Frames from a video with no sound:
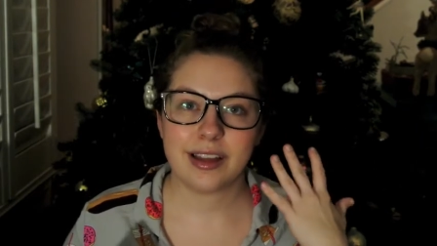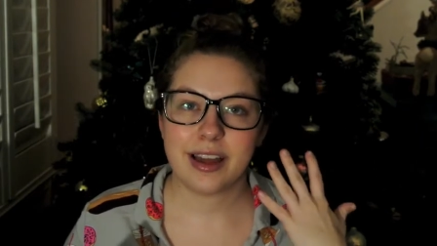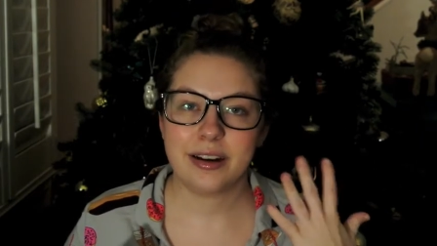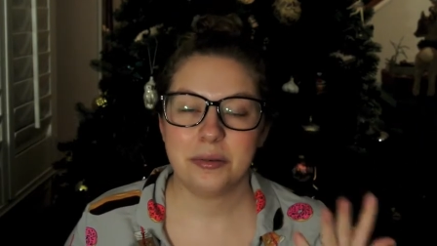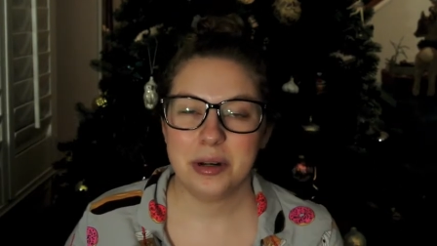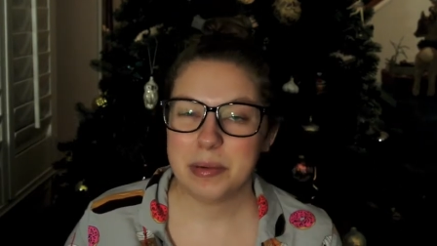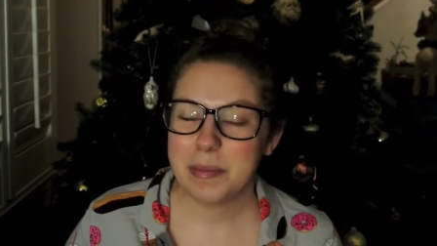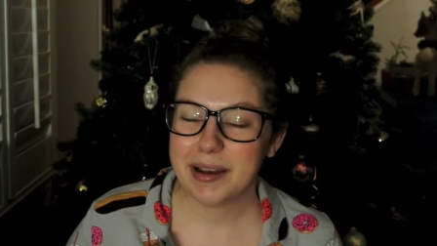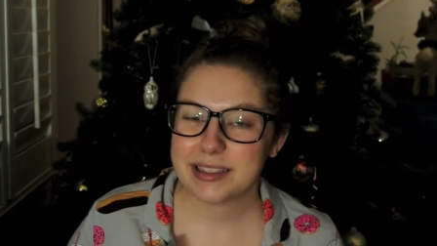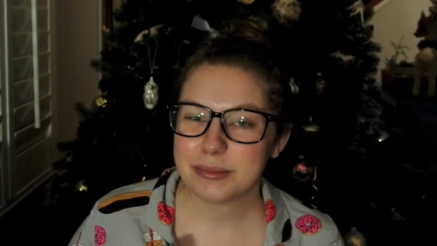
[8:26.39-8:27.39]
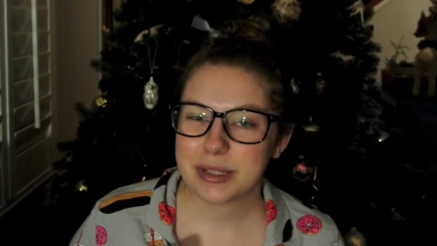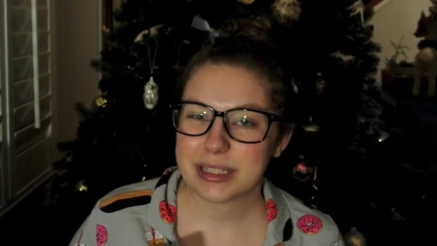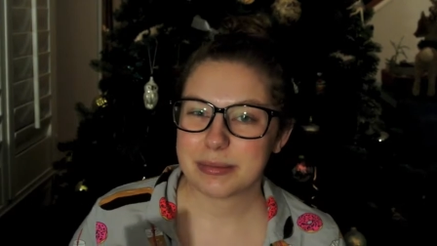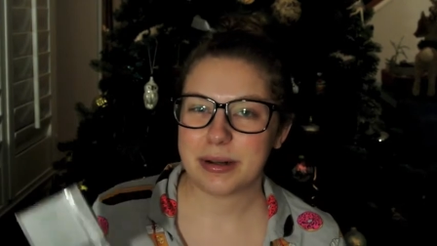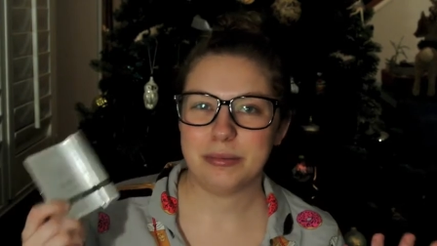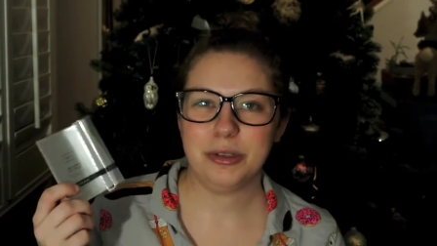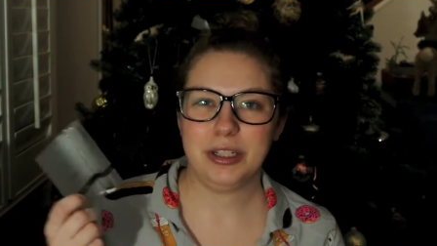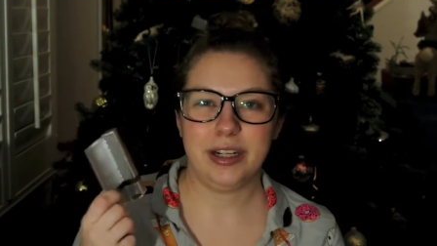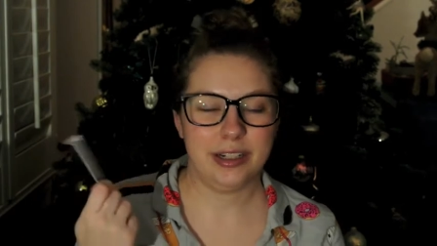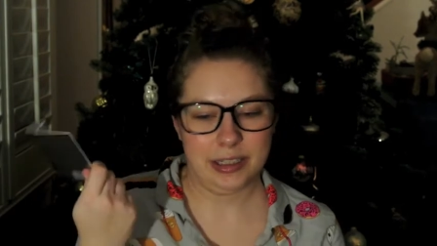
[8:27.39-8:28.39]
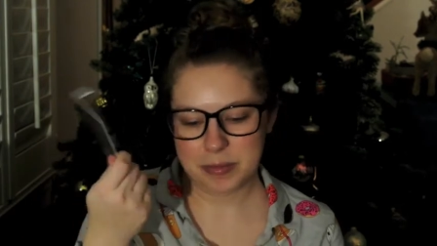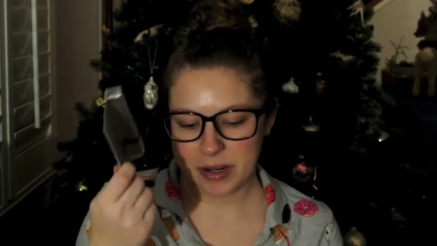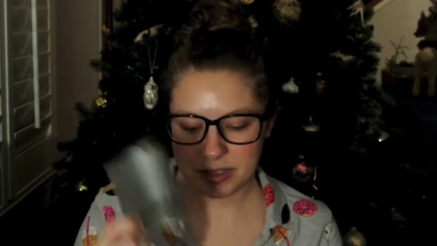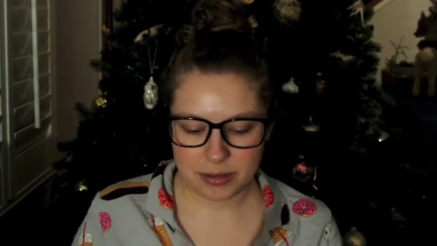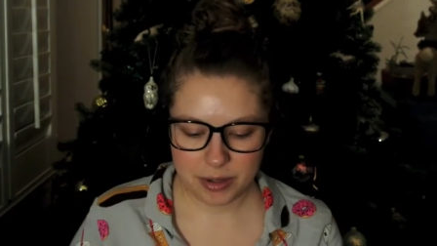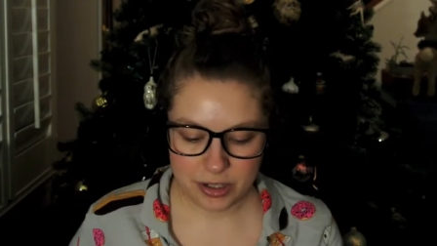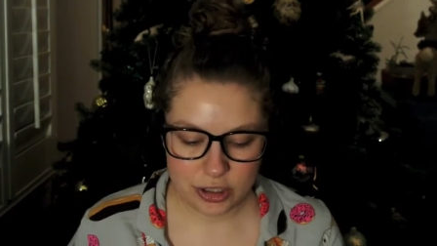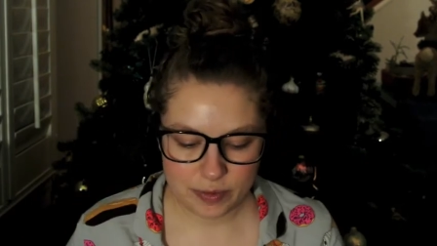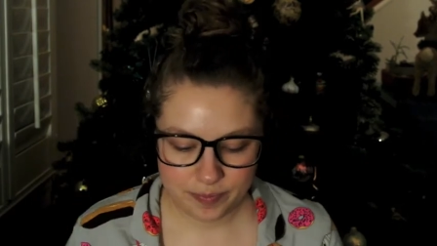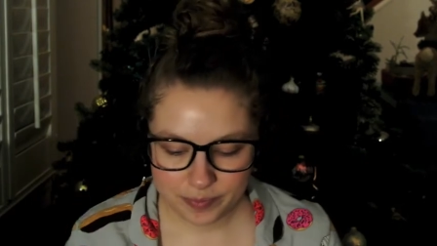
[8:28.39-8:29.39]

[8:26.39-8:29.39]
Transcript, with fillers: I don't want to be pessimist, but I'm really not expecting much.